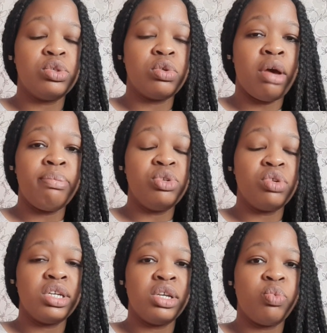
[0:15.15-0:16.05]
So I'll be
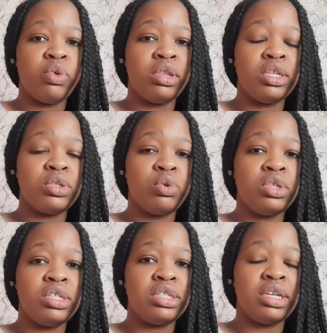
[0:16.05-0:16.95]
trading with these
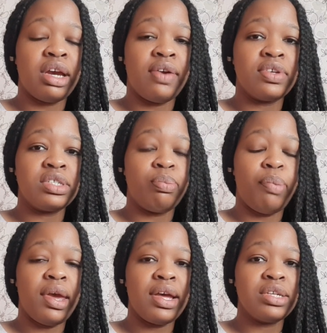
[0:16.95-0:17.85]
O T C
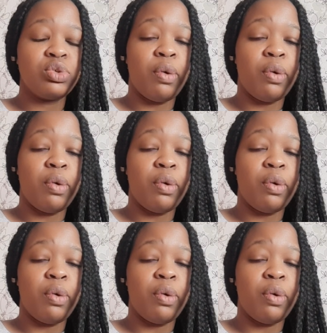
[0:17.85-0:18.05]
currency pairs,